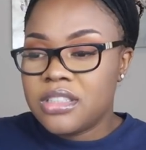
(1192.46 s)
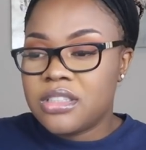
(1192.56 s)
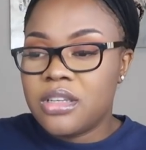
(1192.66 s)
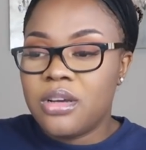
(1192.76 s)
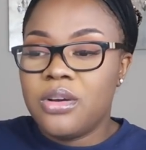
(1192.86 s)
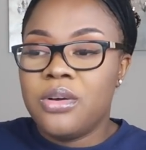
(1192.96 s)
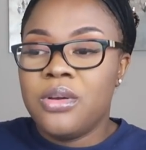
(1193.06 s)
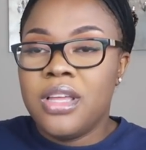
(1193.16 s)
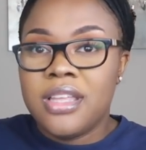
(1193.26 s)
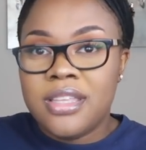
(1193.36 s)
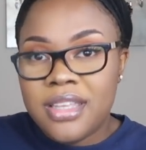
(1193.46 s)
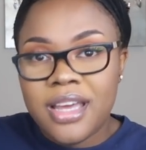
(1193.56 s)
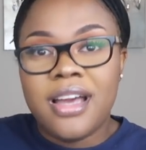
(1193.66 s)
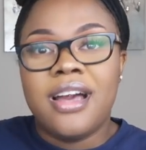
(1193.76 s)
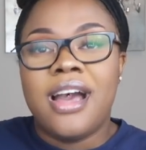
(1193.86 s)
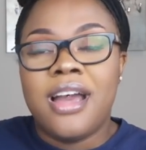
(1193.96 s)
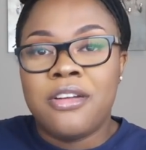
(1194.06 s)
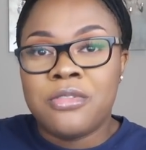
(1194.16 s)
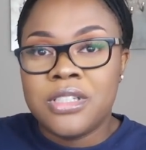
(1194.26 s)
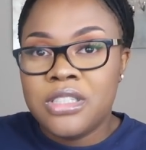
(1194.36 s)
So yeah,
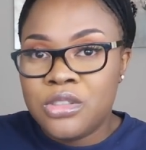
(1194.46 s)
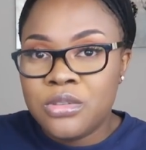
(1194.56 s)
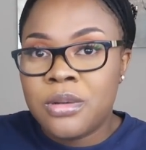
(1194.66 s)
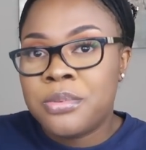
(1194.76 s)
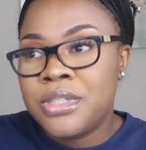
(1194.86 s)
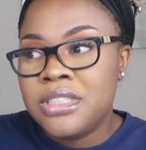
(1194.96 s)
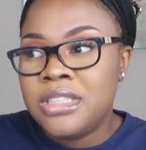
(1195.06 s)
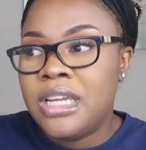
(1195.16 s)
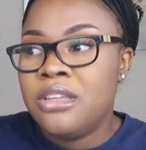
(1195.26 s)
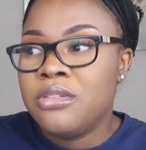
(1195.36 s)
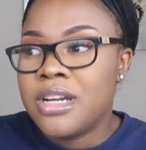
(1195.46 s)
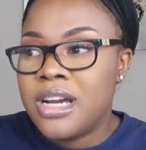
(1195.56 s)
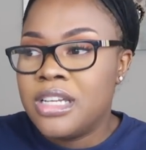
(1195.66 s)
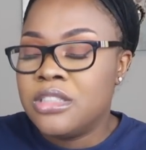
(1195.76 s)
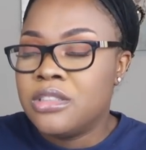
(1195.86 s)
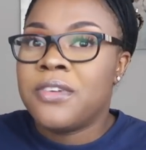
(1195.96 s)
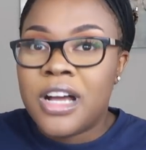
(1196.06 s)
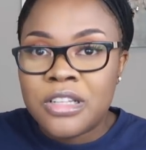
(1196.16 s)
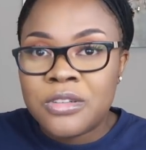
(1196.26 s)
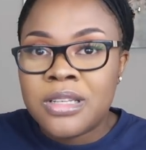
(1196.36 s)
I really do appreciate you guys
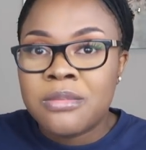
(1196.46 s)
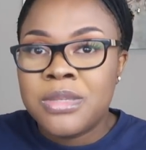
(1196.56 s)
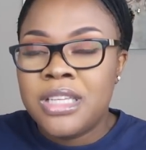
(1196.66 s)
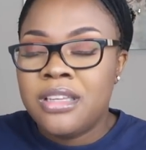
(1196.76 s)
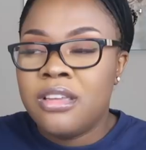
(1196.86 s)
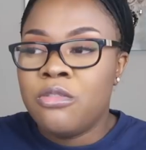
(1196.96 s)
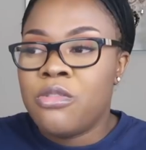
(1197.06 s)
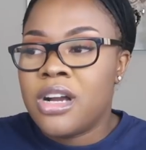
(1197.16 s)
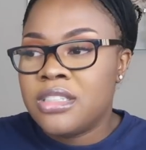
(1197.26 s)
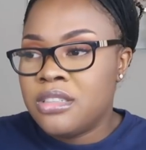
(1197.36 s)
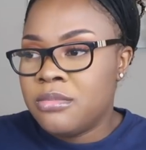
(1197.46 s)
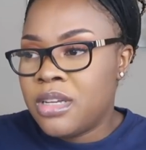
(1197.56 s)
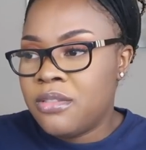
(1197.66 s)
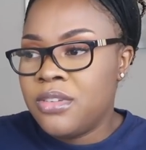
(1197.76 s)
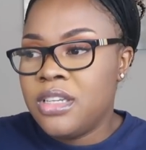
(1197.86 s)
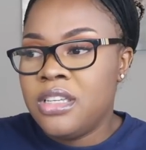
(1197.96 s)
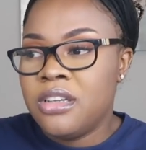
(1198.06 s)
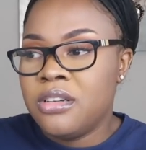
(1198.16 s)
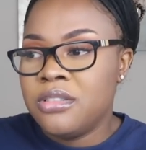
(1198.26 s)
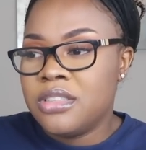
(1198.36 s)
following me, watching my
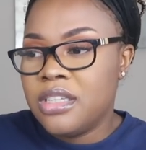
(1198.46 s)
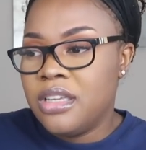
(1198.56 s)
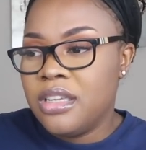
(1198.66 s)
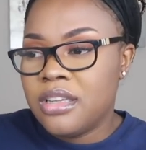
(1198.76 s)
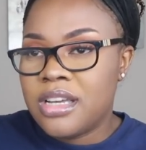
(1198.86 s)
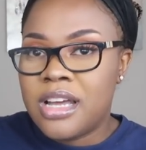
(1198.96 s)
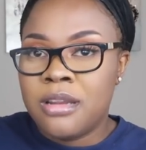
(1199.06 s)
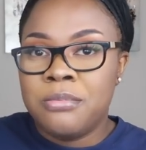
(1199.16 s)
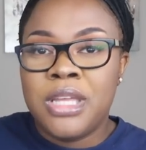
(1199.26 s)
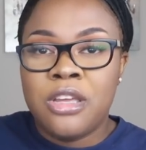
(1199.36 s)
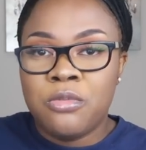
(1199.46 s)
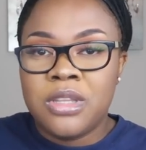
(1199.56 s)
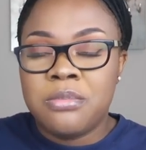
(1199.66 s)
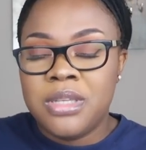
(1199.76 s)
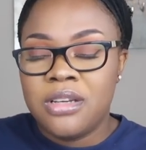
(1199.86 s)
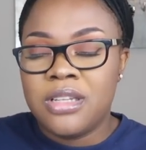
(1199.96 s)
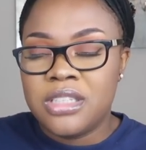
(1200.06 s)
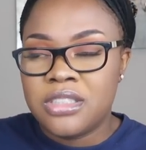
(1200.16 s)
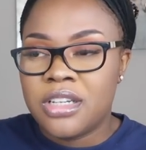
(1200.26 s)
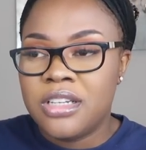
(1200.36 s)
videos, and kind of being with me on
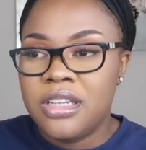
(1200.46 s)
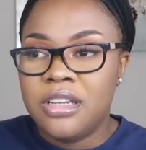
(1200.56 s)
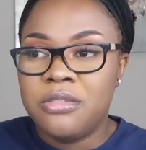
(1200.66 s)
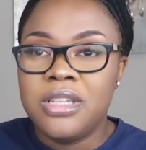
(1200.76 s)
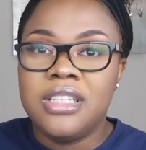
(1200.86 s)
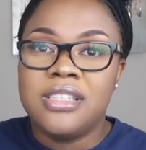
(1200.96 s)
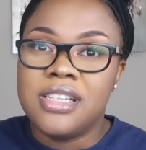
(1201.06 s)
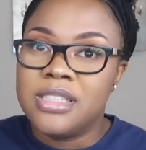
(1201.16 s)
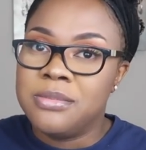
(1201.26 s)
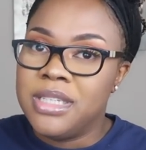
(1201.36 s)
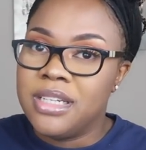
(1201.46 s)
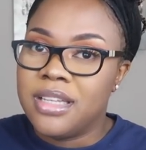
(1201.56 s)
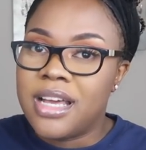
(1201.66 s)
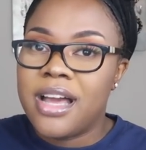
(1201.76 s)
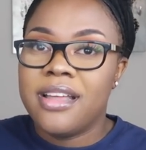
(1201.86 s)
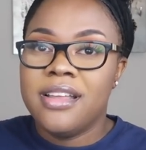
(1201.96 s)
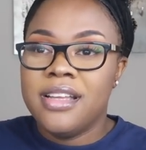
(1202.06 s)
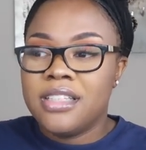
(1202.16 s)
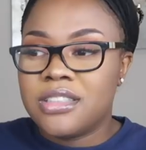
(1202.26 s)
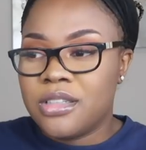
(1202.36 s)
this journey. It really does mean a lot.
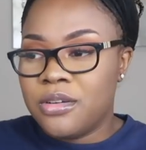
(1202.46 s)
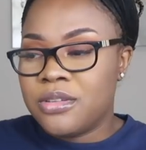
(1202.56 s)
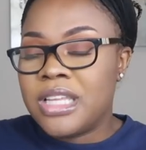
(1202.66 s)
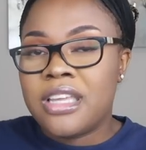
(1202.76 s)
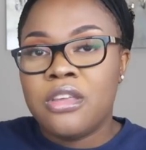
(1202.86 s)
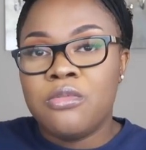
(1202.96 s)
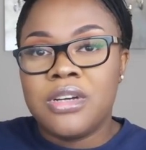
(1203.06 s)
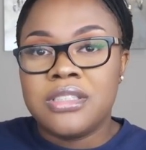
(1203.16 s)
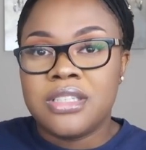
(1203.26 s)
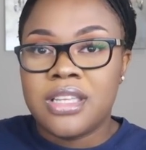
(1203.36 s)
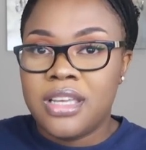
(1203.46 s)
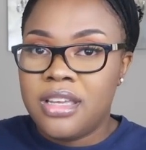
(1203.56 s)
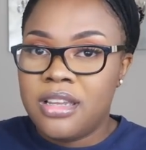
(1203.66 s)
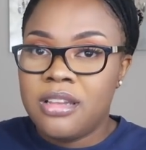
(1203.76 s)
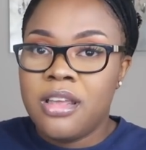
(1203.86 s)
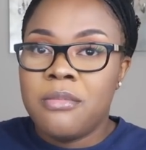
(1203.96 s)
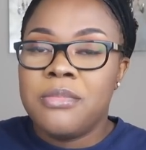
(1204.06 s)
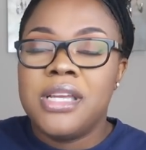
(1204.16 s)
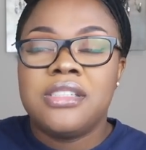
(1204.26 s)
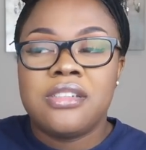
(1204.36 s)
So thank you once again.
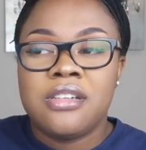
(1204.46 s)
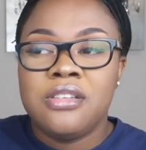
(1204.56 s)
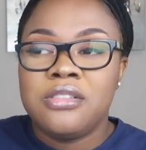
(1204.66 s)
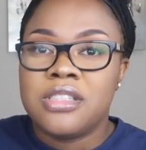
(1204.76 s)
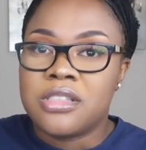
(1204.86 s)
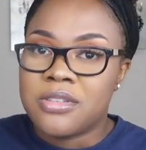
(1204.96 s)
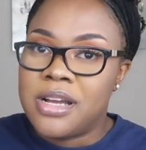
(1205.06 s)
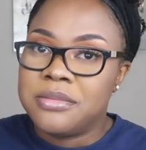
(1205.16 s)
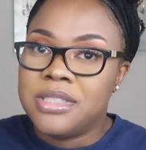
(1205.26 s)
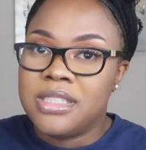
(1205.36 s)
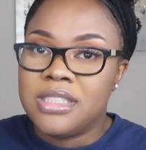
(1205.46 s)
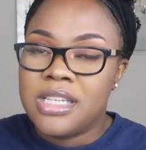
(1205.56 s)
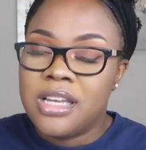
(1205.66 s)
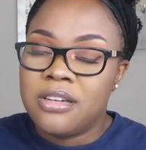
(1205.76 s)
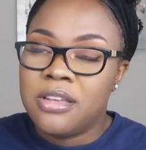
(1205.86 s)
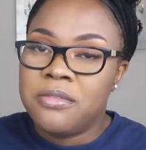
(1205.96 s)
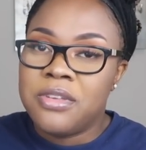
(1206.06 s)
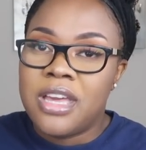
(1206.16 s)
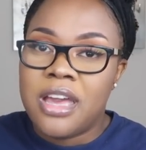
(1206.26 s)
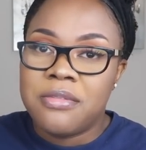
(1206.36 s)
Make sure you subscribe to the channel
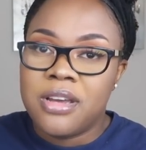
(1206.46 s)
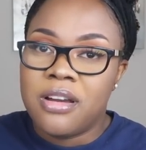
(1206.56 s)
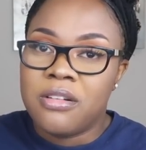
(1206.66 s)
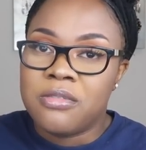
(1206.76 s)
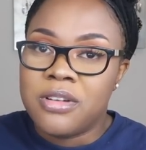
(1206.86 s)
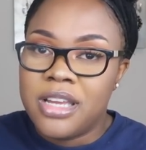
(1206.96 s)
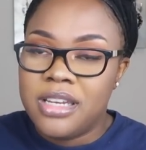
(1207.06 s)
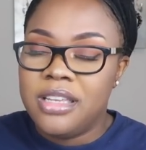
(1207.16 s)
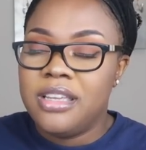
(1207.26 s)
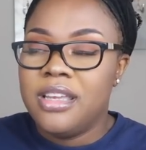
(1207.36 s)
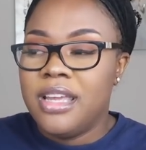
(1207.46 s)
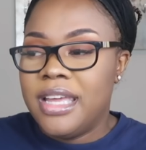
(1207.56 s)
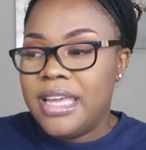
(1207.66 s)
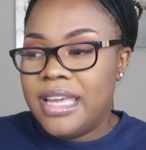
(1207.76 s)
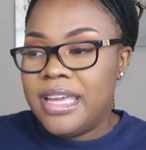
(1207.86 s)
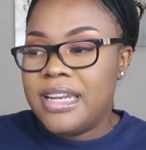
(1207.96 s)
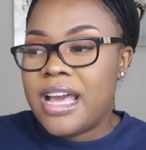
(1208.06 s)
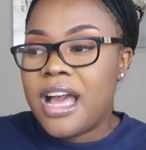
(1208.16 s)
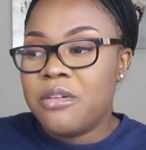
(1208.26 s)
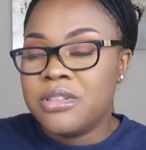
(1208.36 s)
if you haven't already,
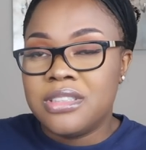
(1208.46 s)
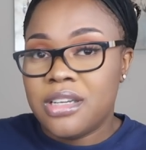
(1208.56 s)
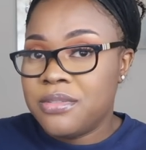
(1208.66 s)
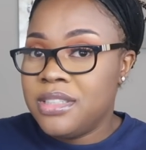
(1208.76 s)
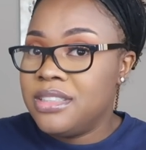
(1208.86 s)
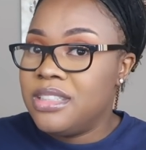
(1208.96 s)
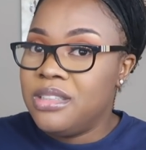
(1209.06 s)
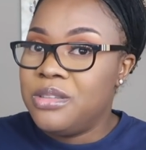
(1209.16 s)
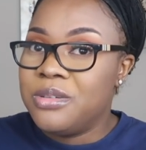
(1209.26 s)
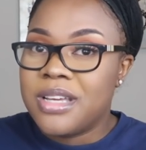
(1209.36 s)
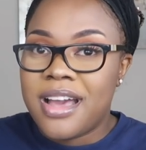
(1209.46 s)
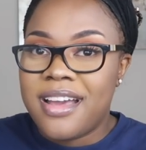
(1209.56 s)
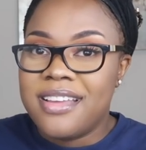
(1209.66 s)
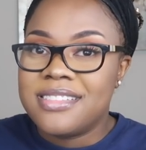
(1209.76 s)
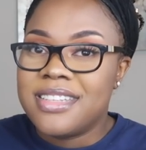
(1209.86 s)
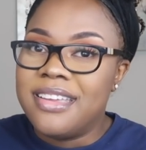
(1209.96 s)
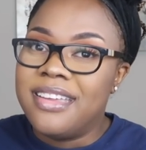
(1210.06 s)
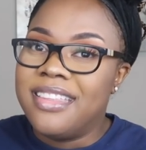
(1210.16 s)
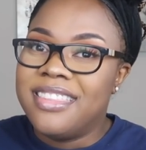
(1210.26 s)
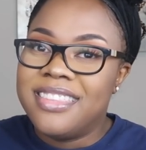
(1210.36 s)
and I will definitely see you guys
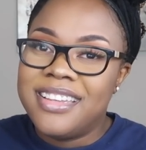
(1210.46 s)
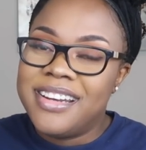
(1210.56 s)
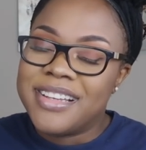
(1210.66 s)
in the